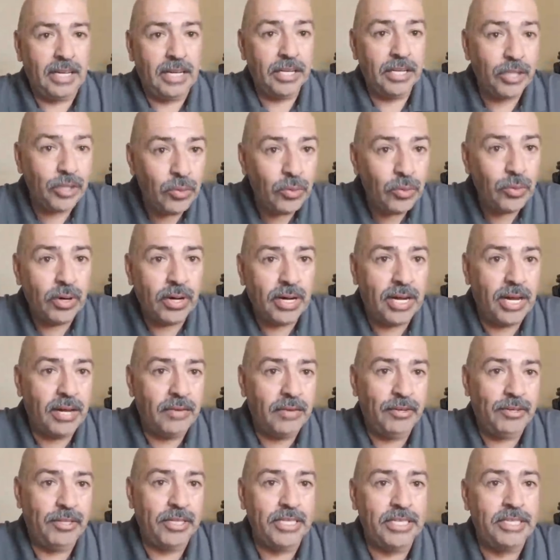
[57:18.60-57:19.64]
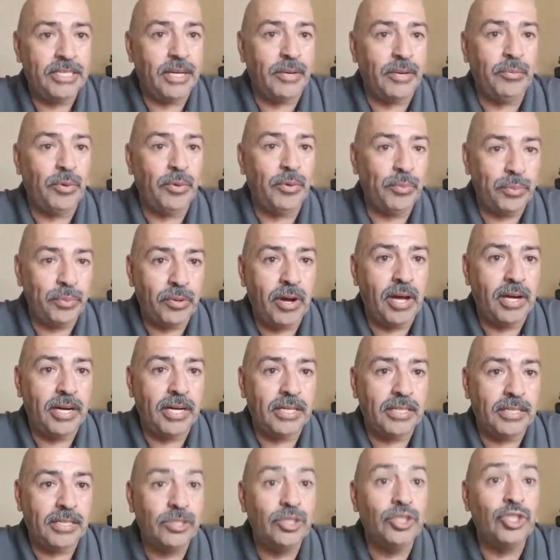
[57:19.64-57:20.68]
and you will have your December
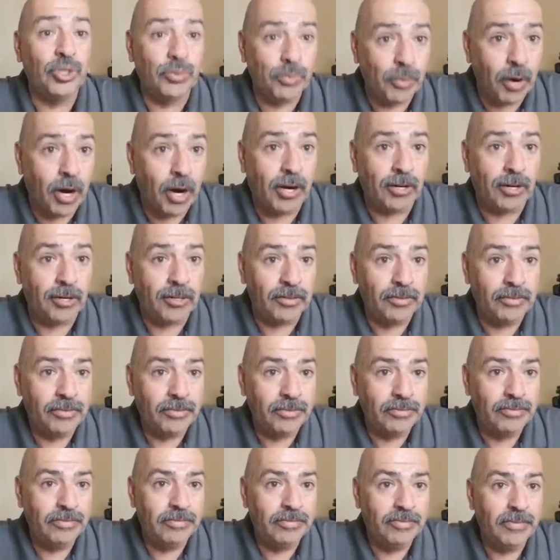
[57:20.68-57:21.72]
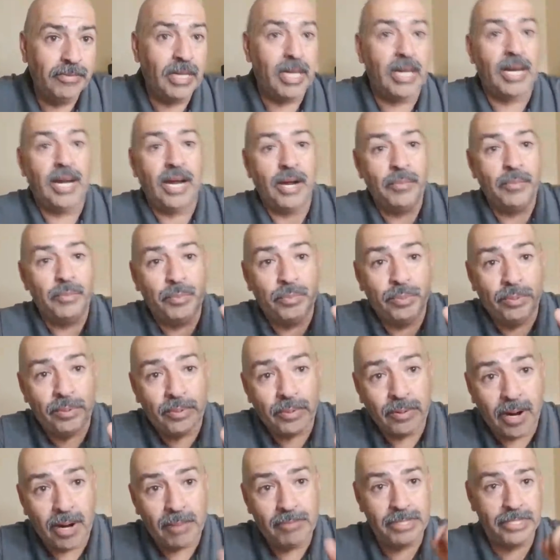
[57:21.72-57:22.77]
product tomorrow. I
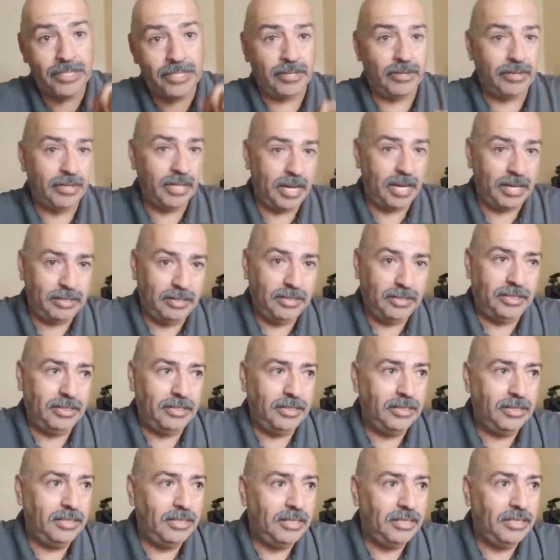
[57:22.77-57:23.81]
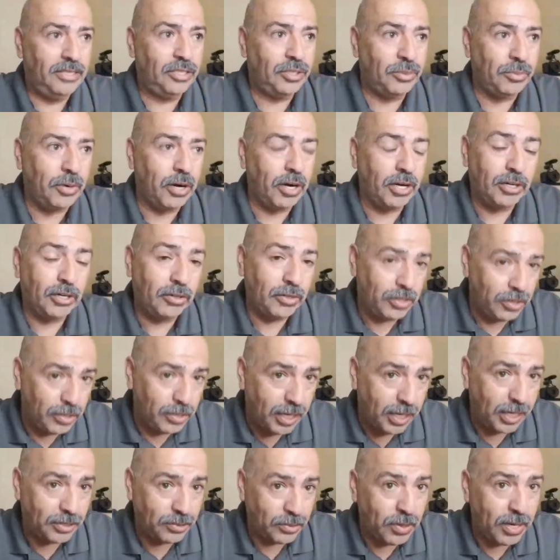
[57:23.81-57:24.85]
promise you that. Tomorrow,
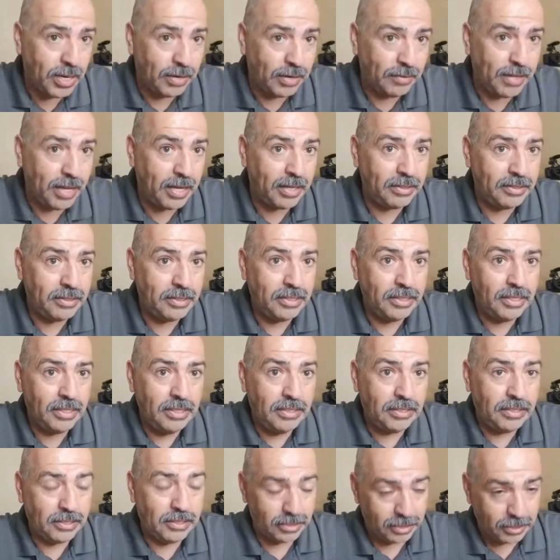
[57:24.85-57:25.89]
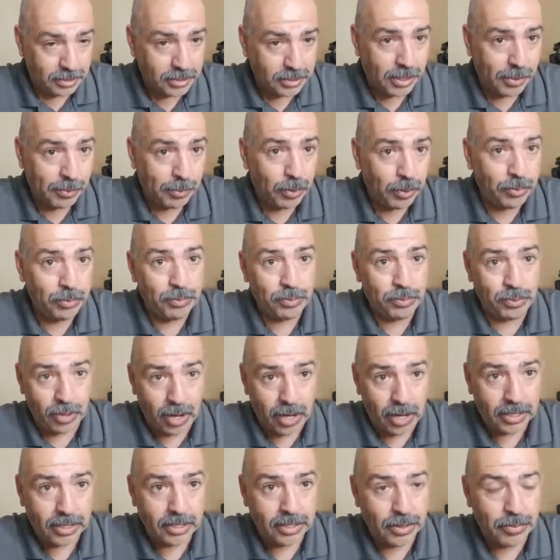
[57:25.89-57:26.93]
you guys will have that. The December
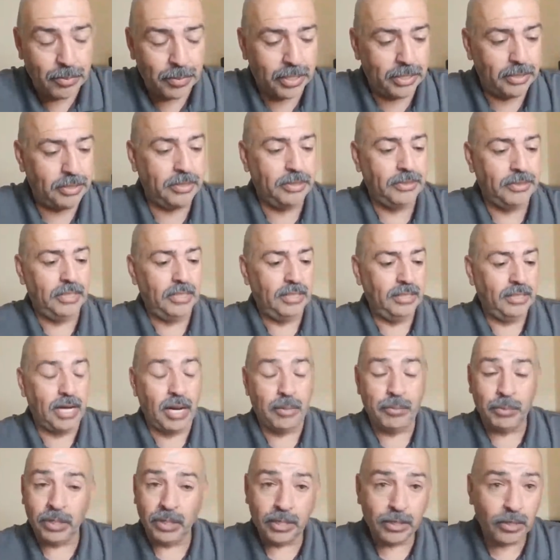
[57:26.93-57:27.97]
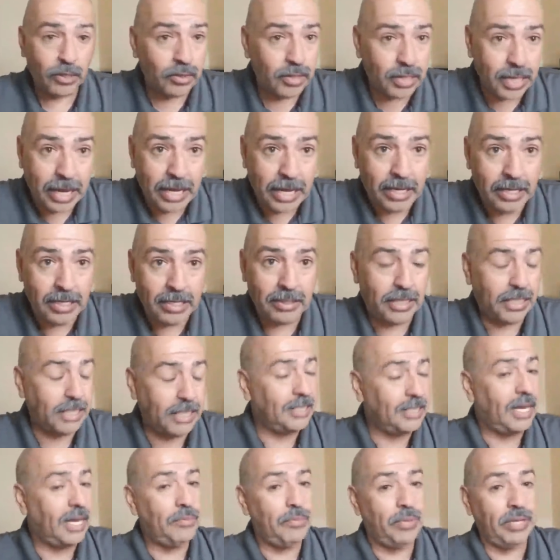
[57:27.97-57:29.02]
product of the month. I'm a little late because
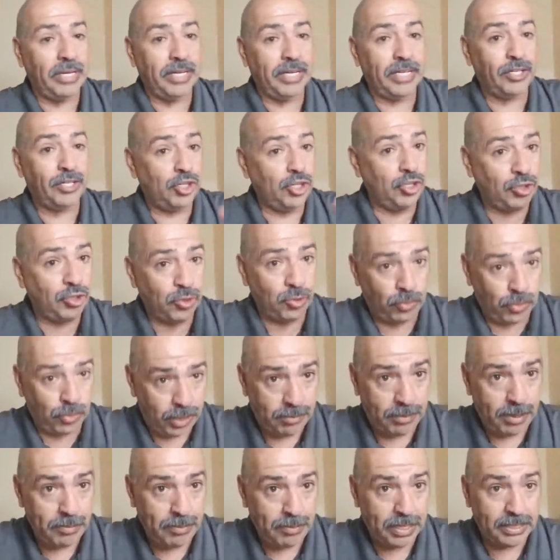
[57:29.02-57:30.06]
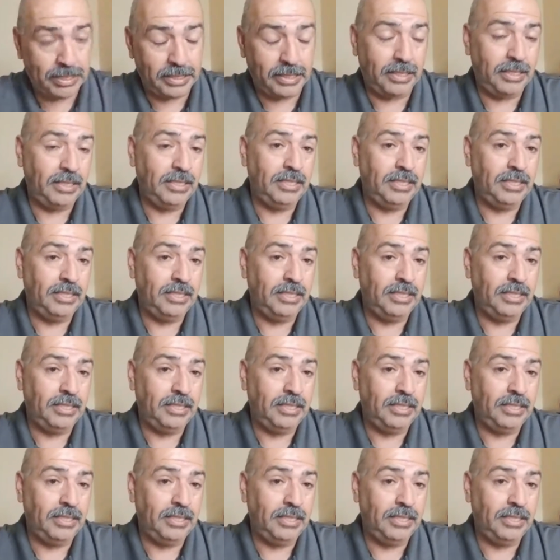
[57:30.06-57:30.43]
I've been extremely busy